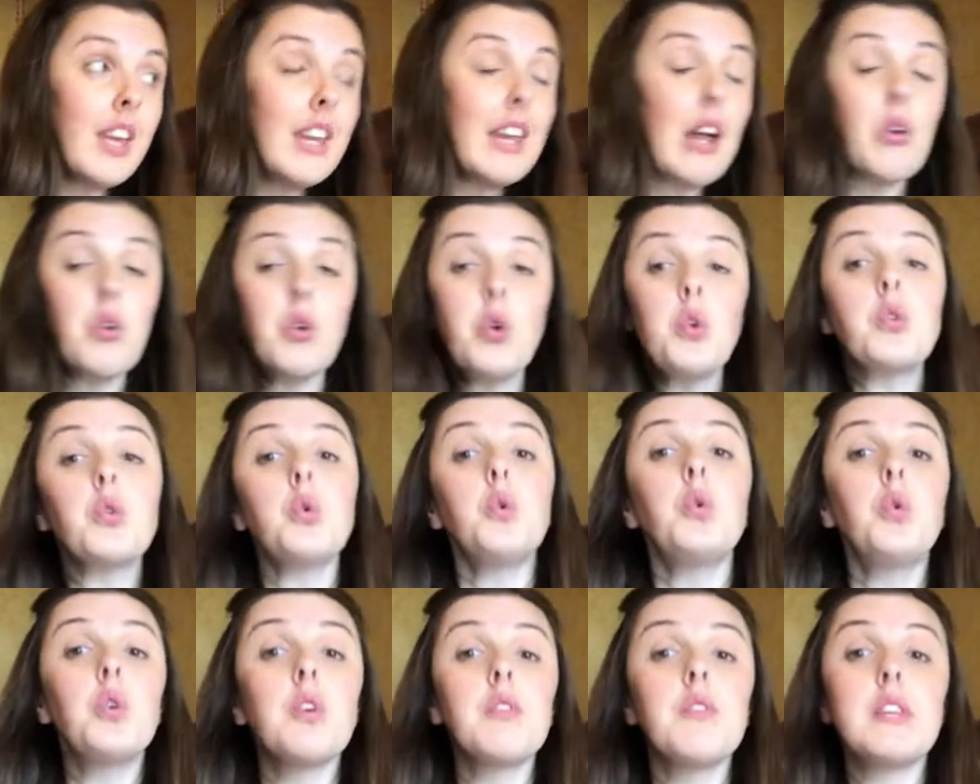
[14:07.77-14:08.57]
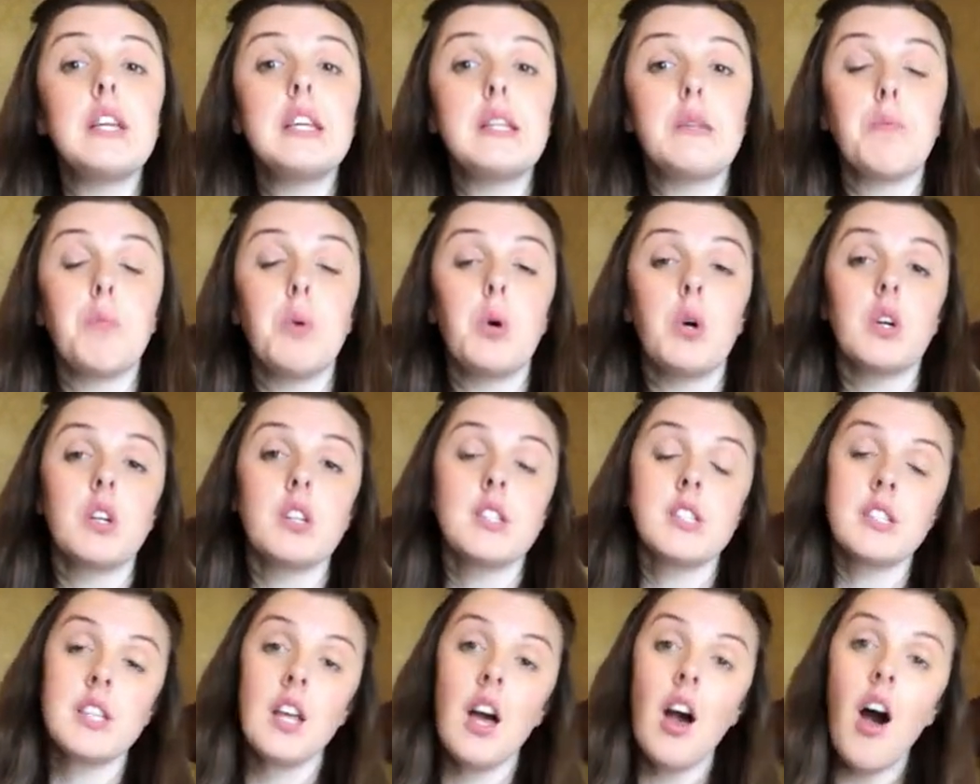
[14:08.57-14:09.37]
Now, not all of these
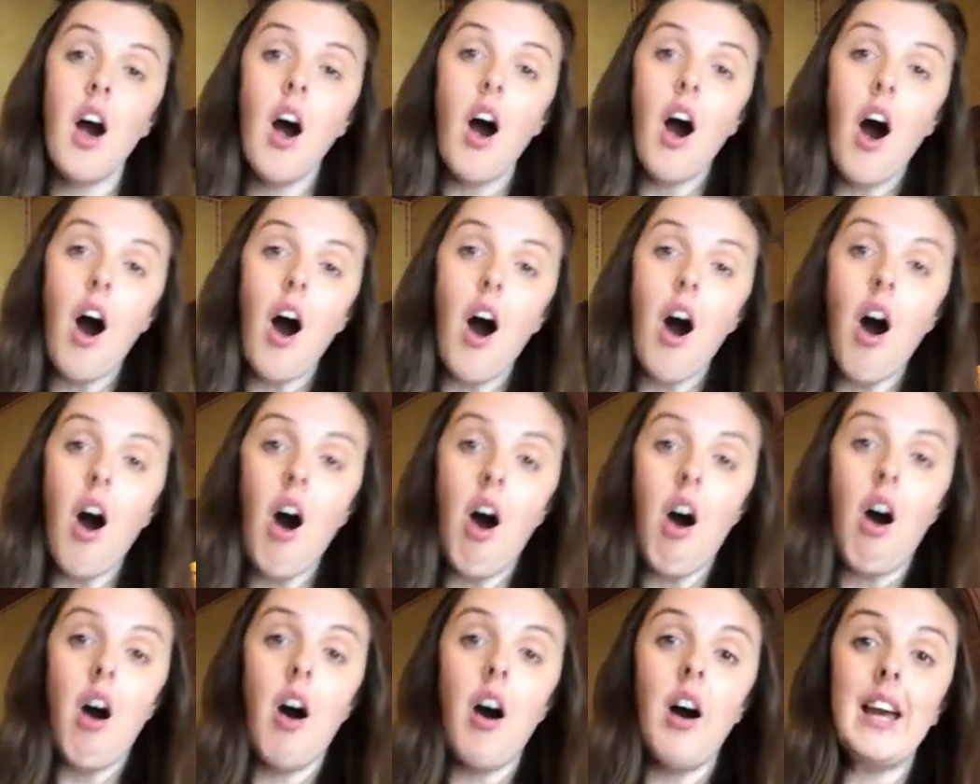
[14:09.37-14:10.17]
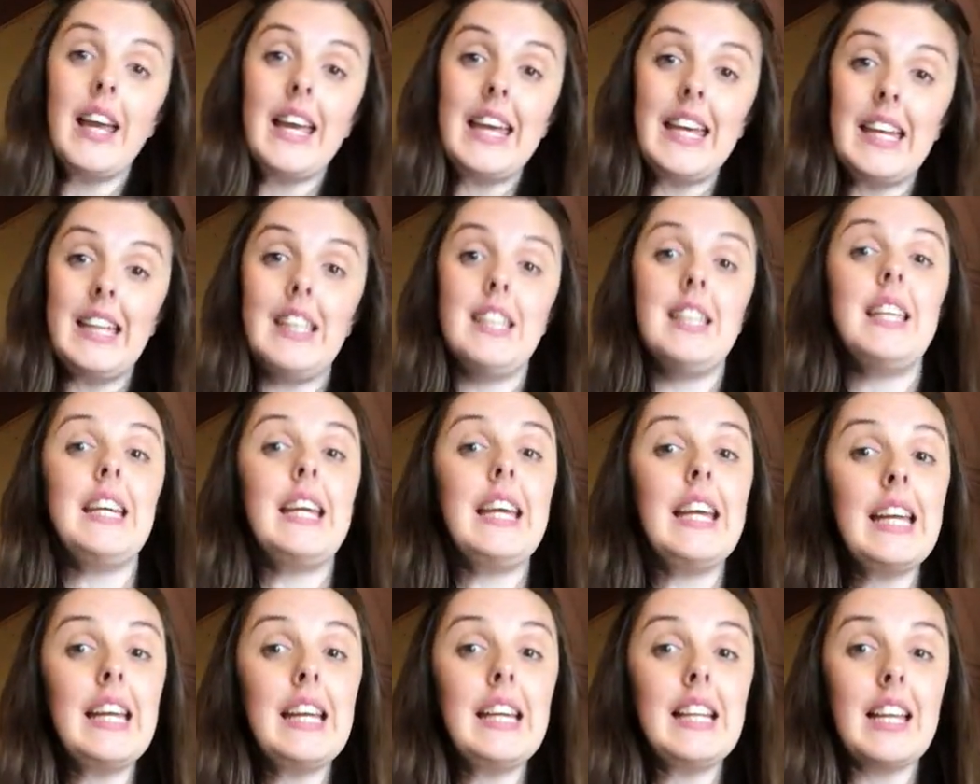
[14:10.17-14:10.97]
books are in
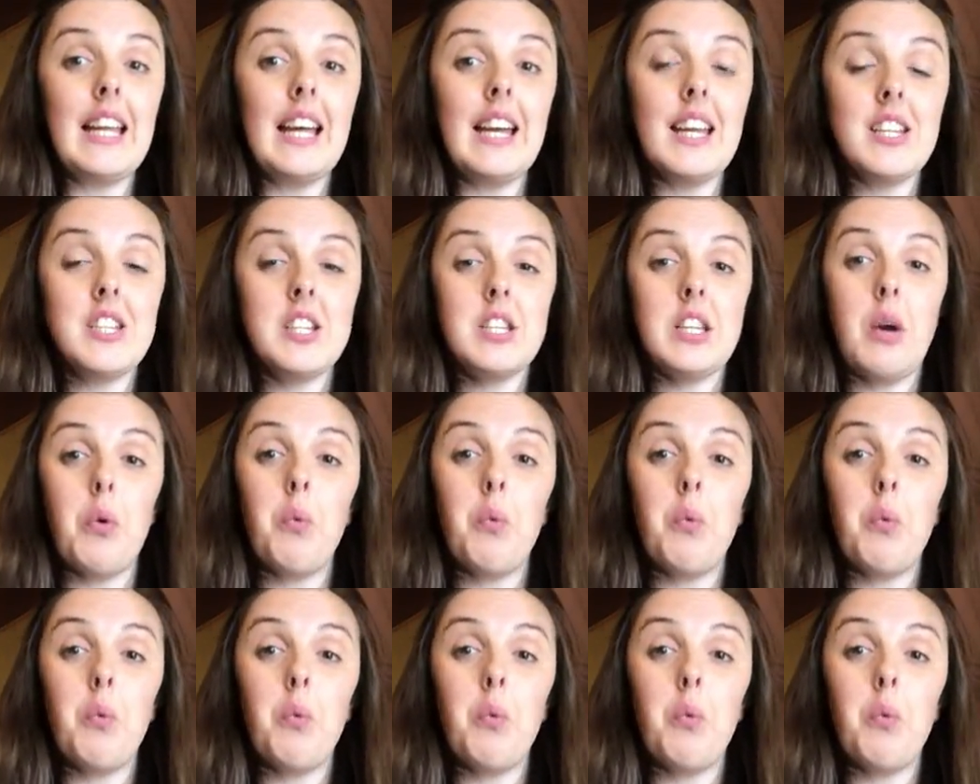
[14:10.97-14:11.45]
English.